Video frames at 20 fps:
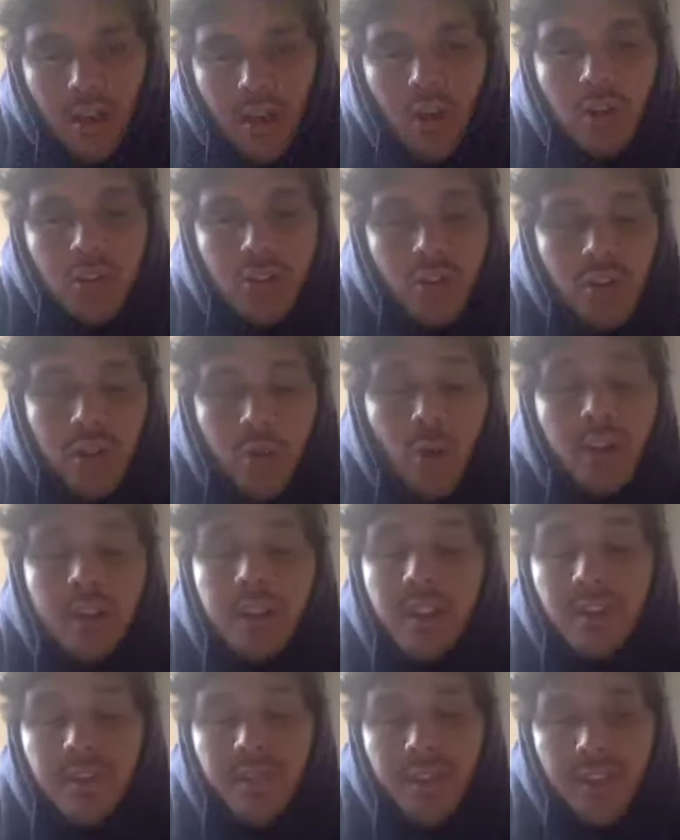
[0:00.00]
Also, oh, you weren't
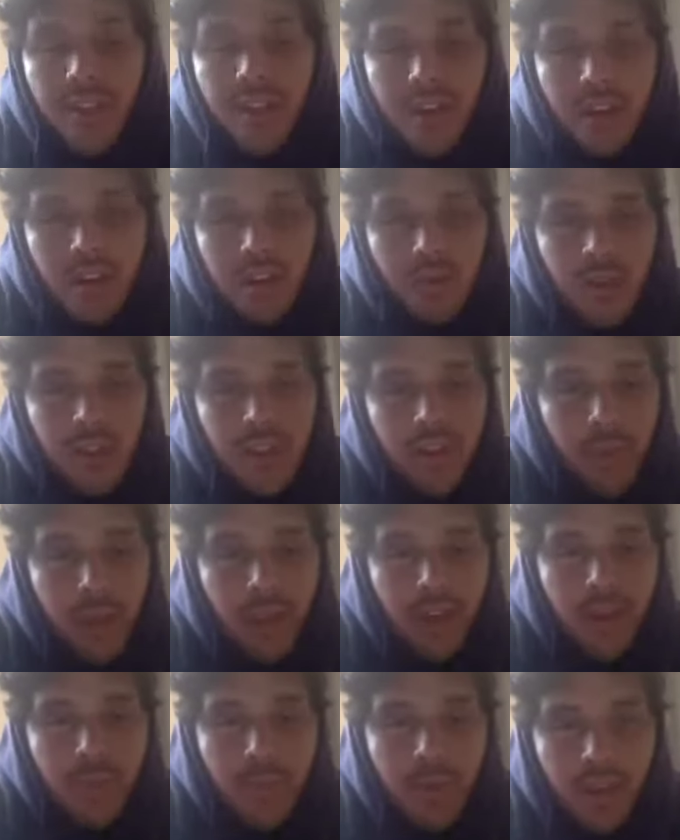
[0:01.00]
there for the, when the
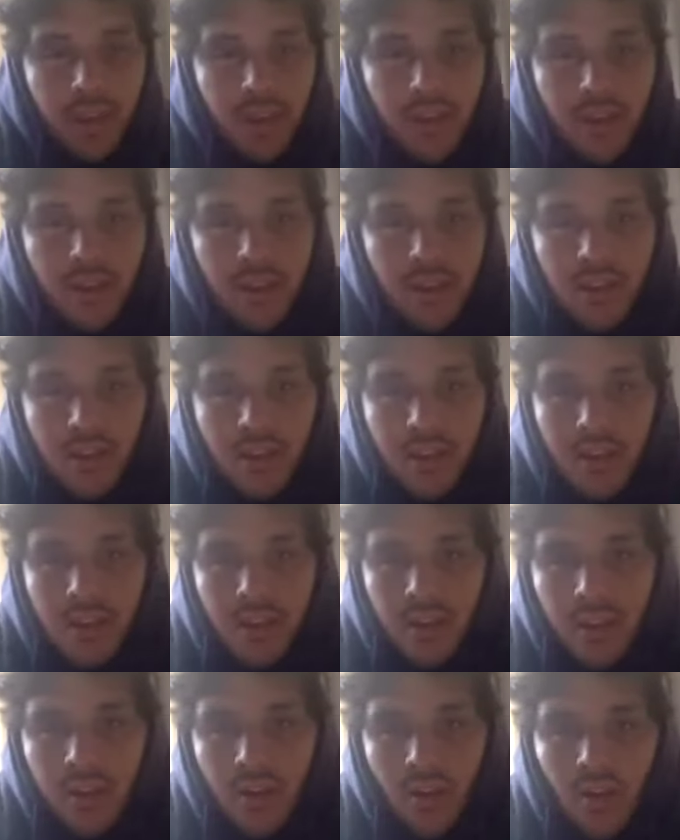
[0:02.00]
pandemic hit.
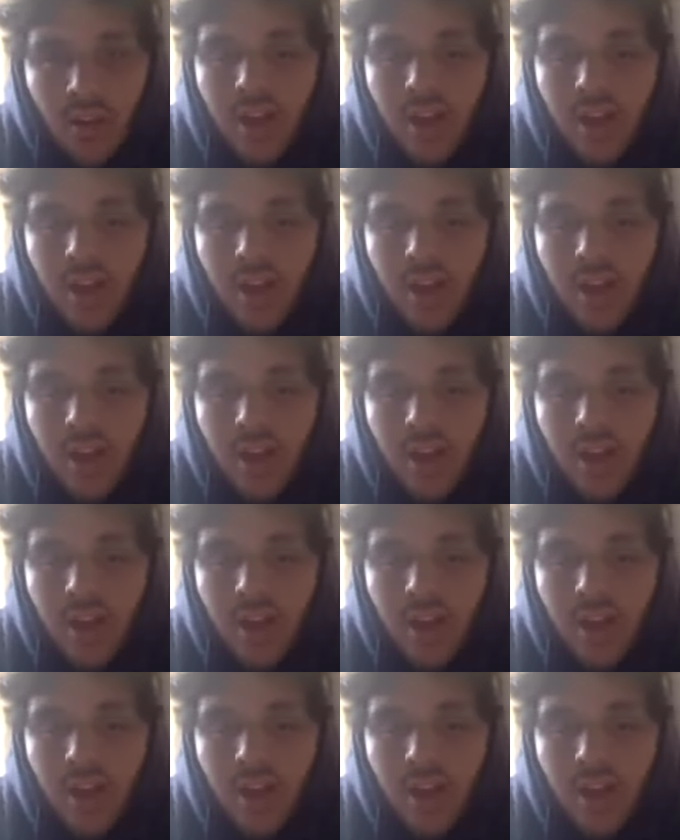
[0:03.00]
Yeah. Or so